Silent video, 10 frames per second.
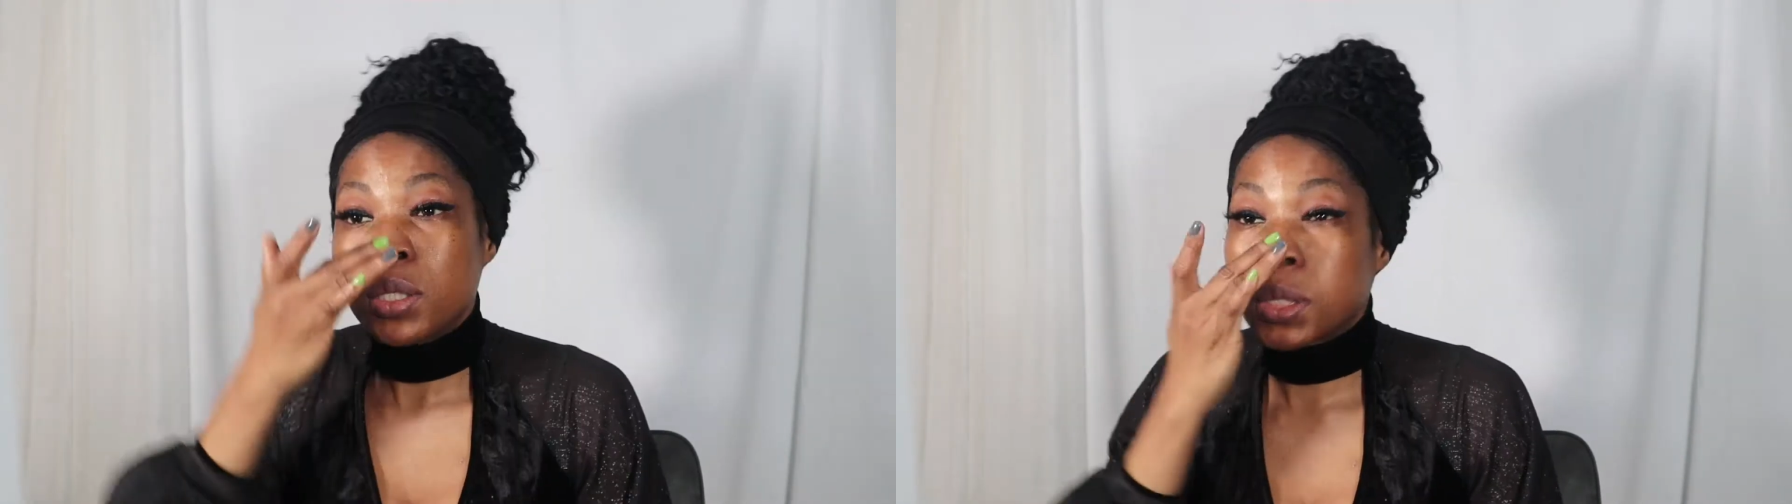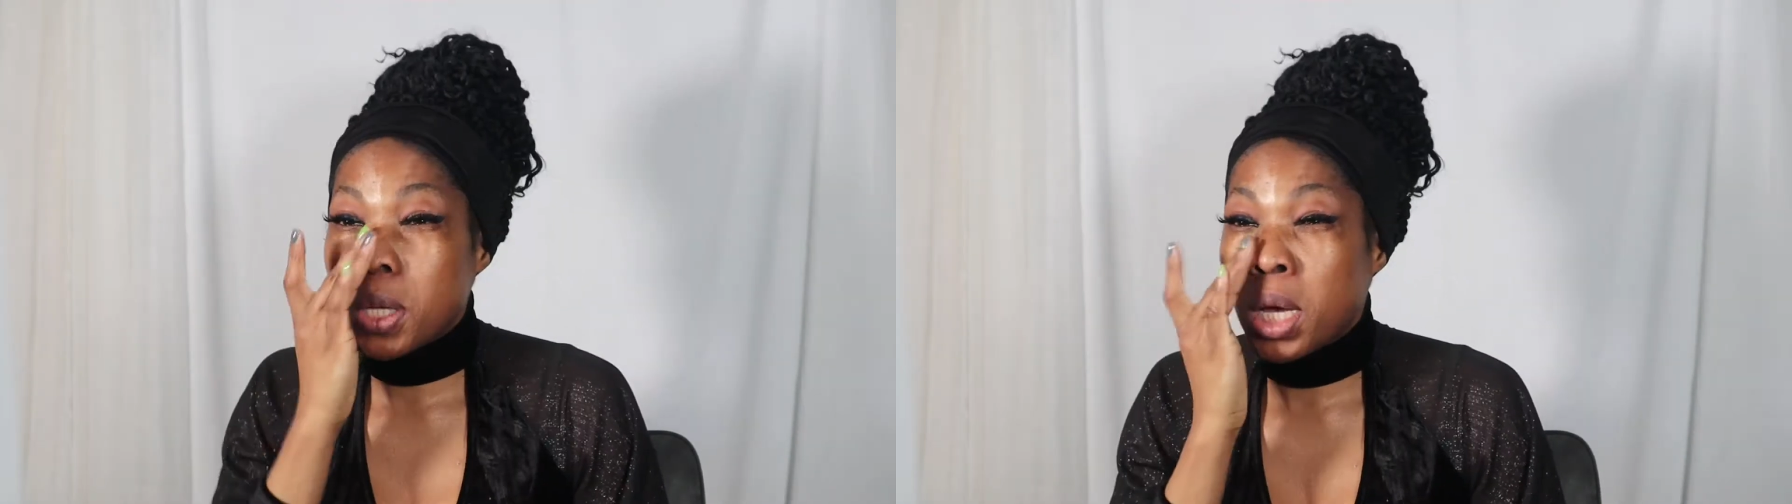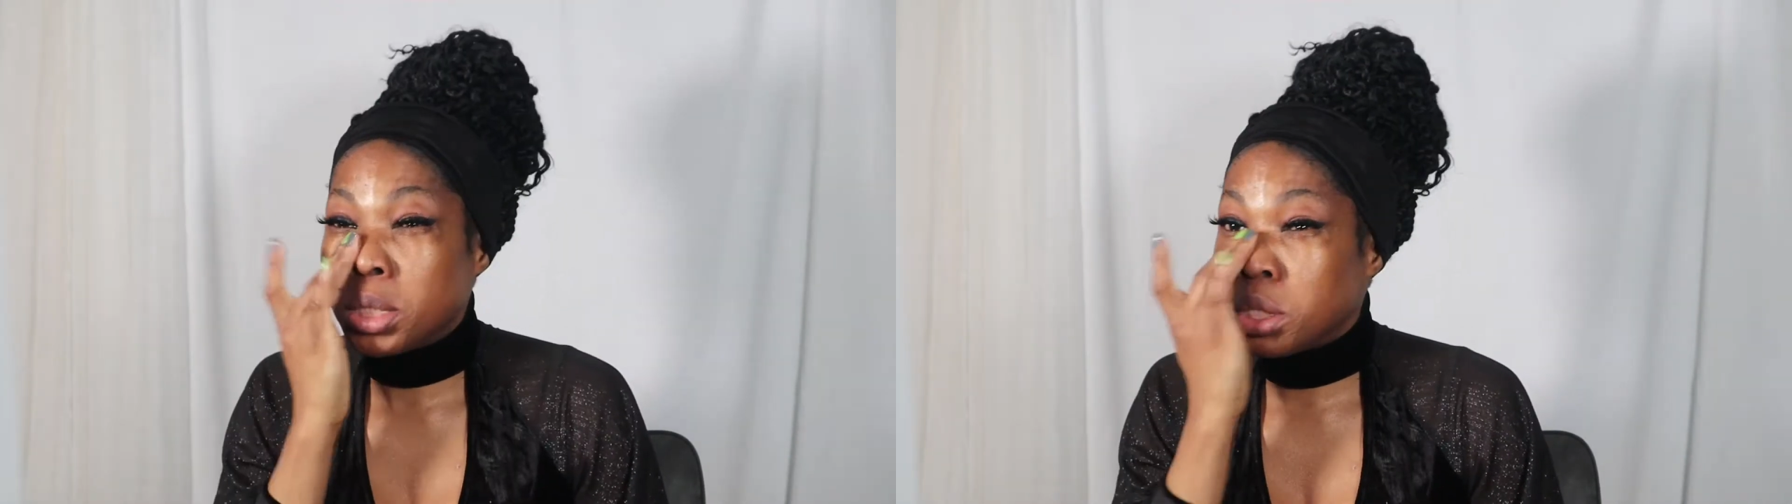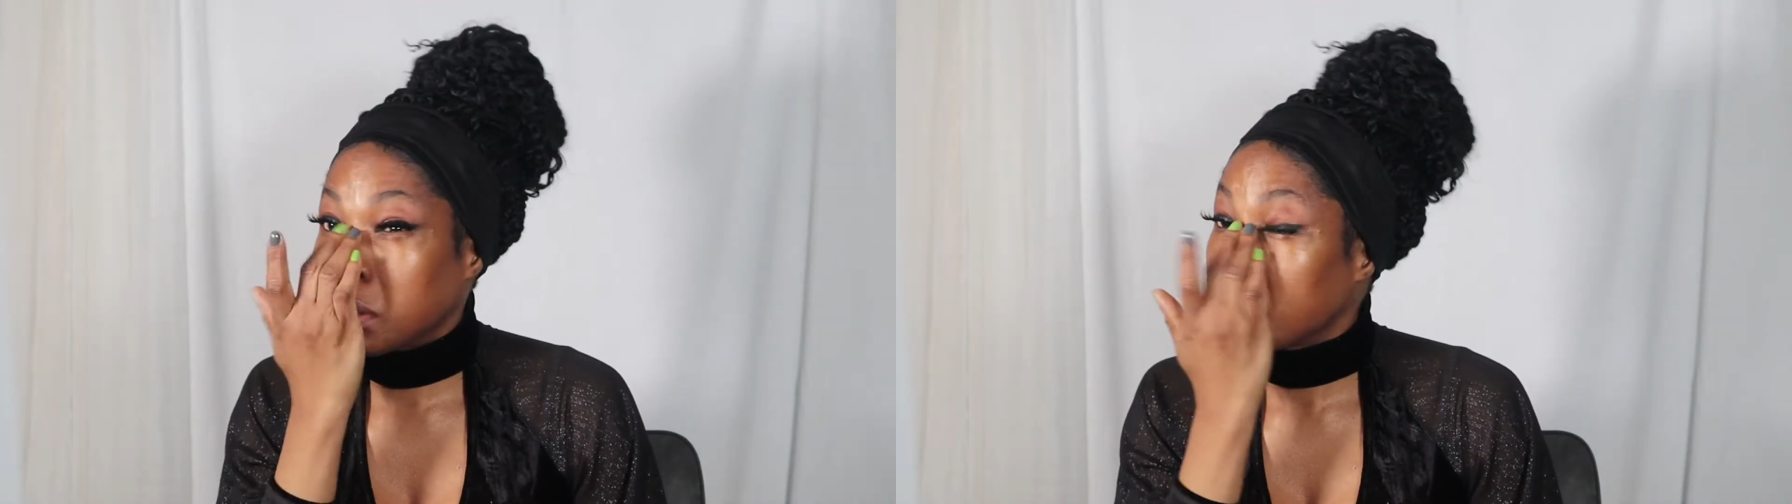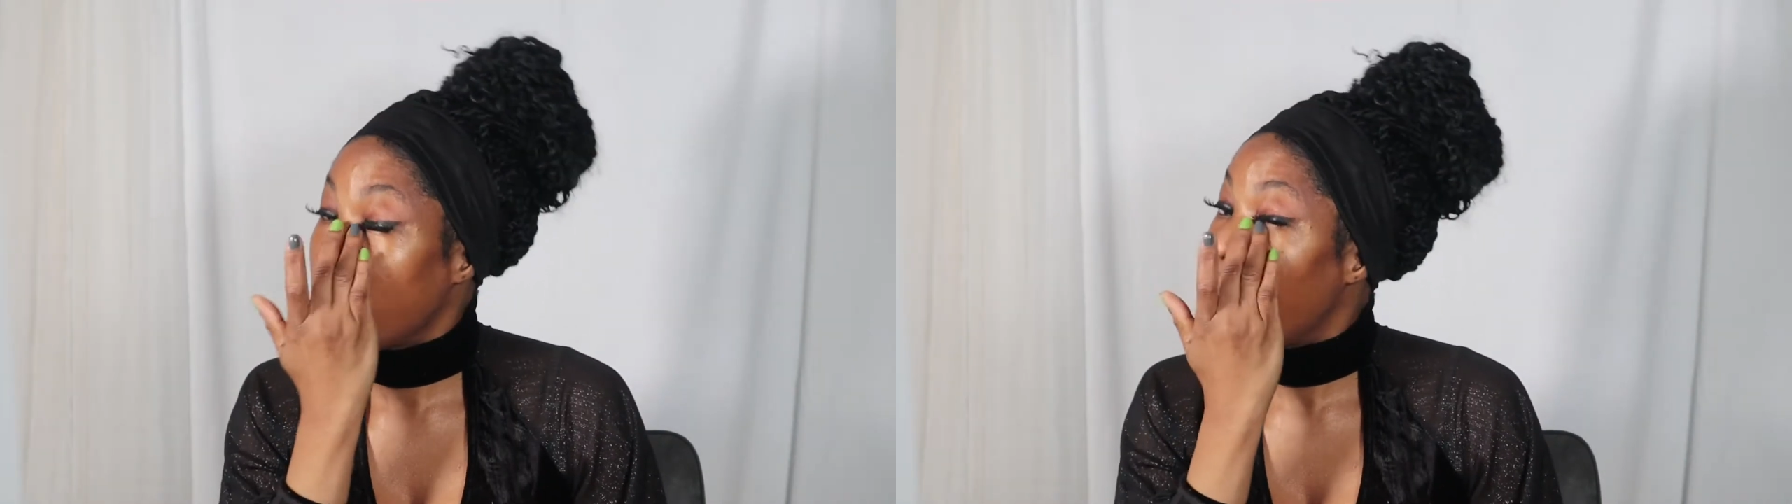so I
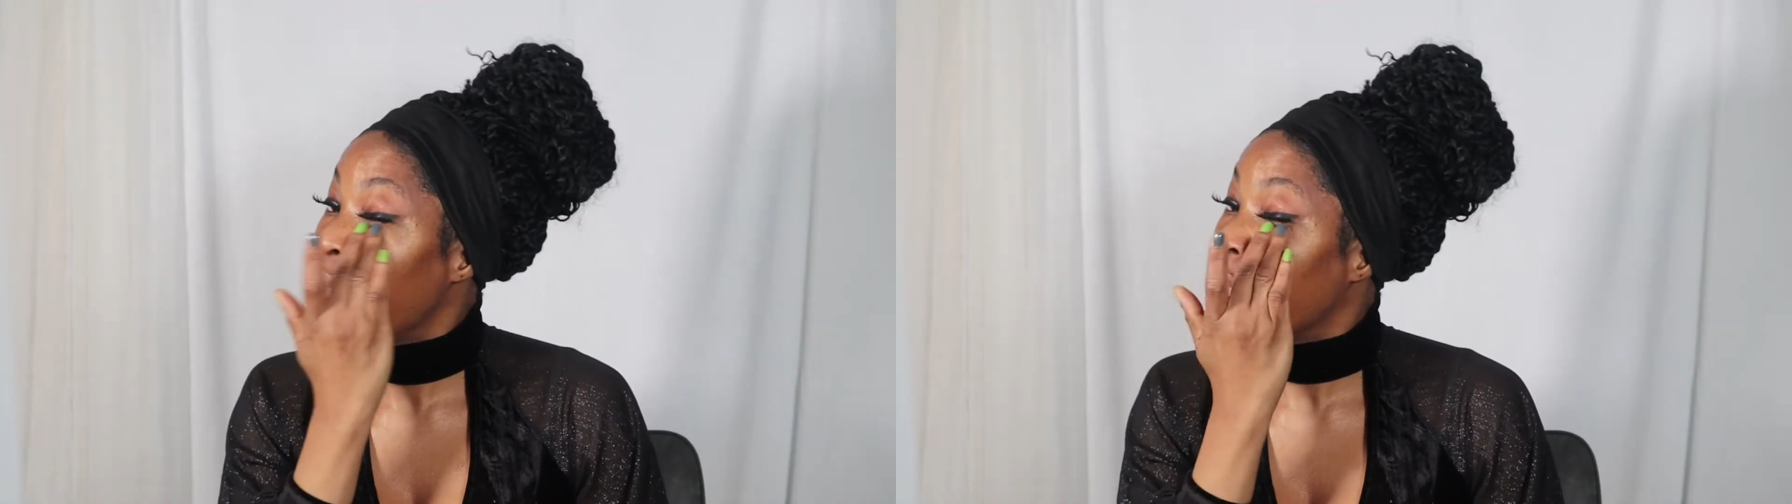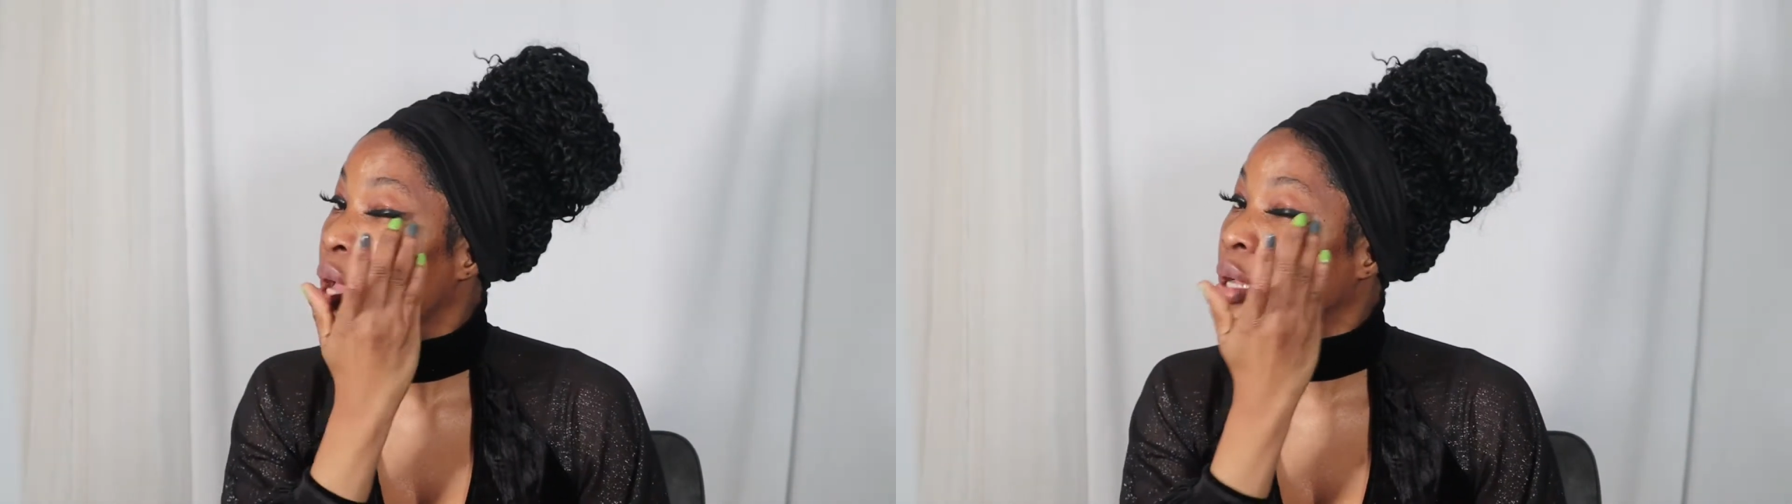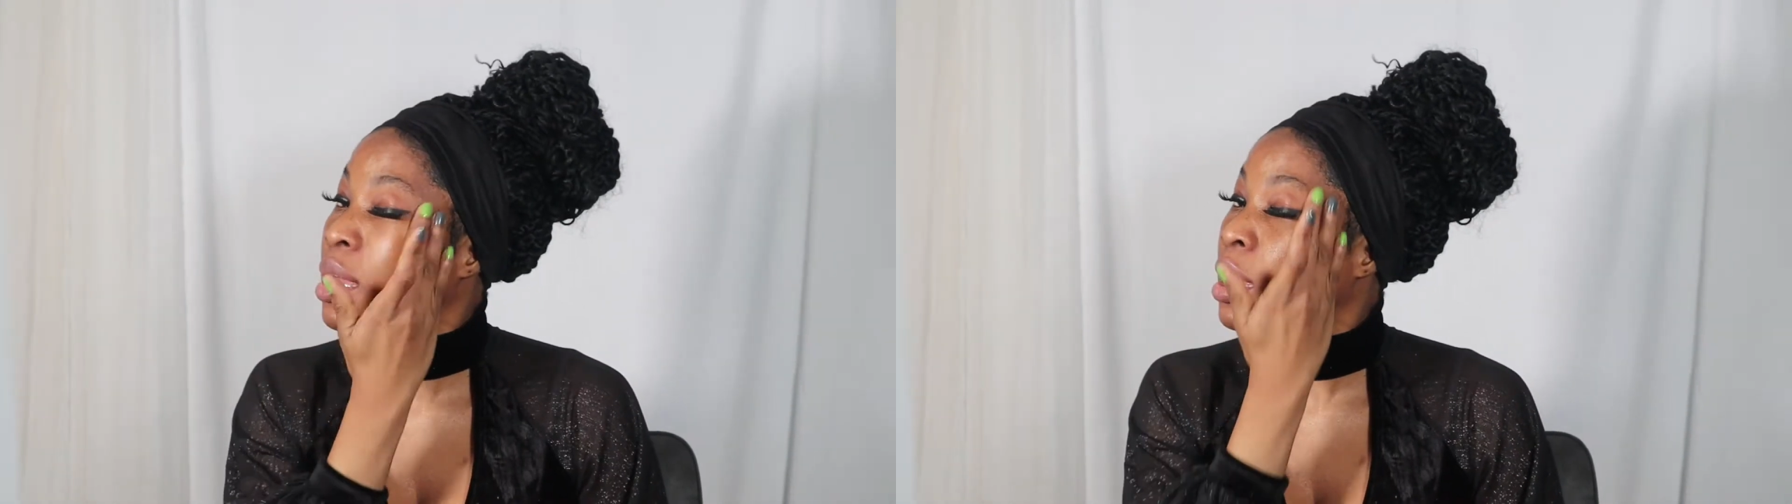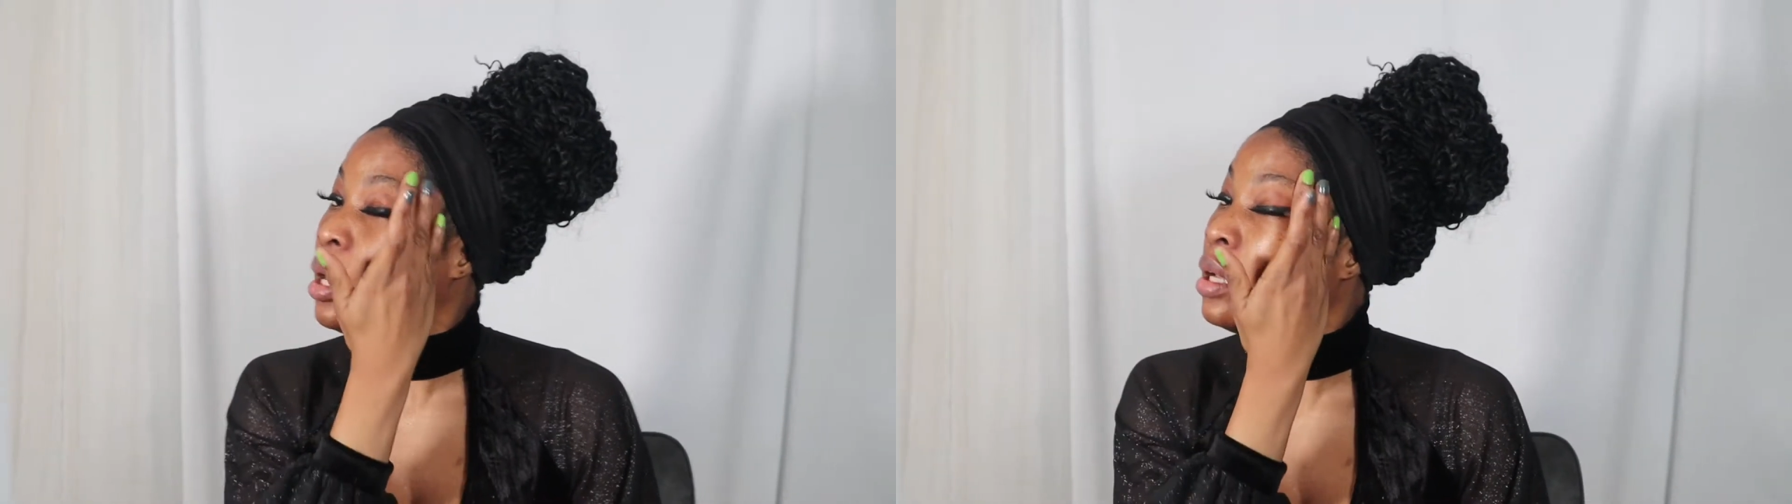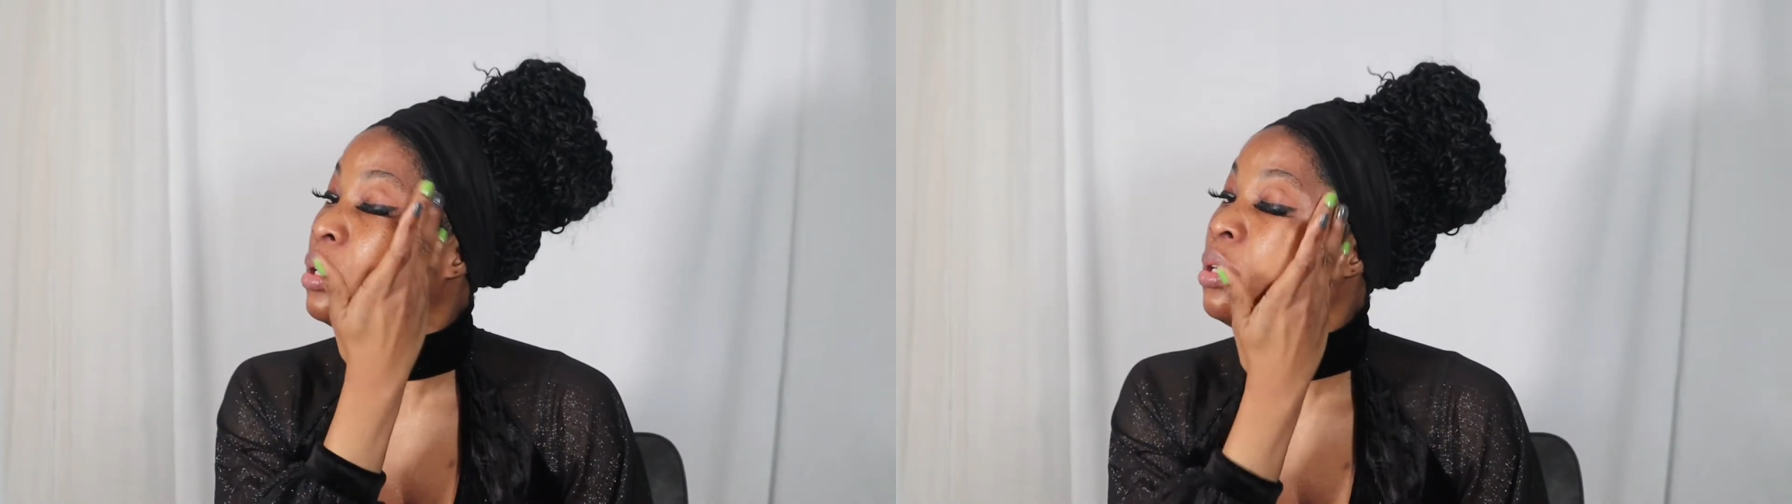just go ahead
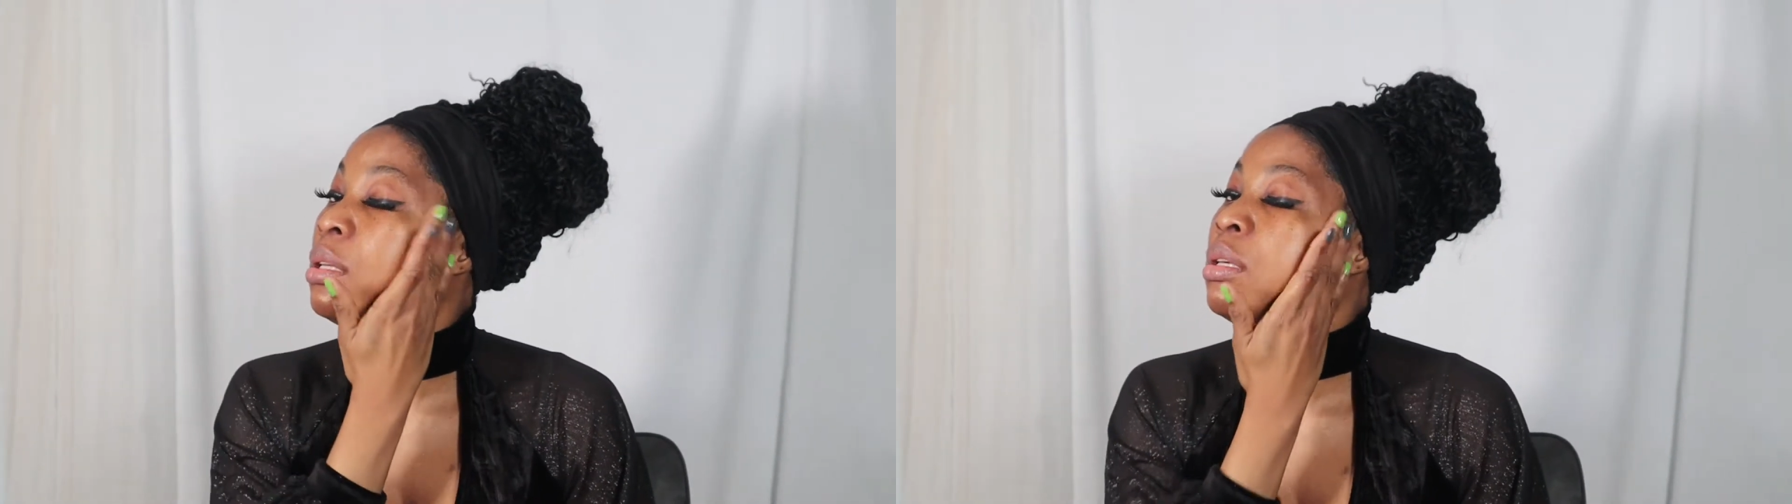and